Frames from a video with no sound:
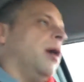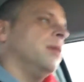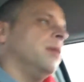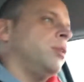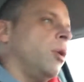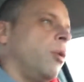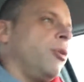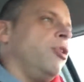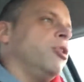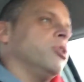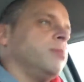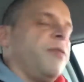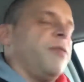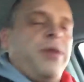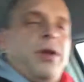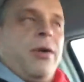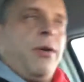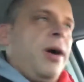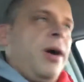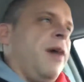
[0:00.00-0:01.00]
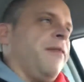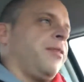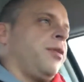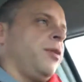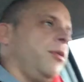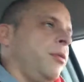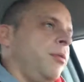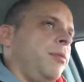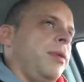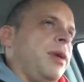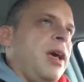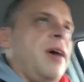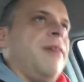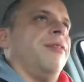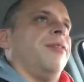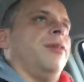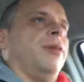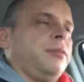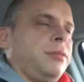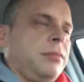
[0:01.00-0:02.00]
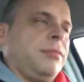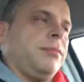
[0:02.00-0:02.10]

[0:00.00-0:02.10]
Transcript: Don't use them if you don't have to, ever.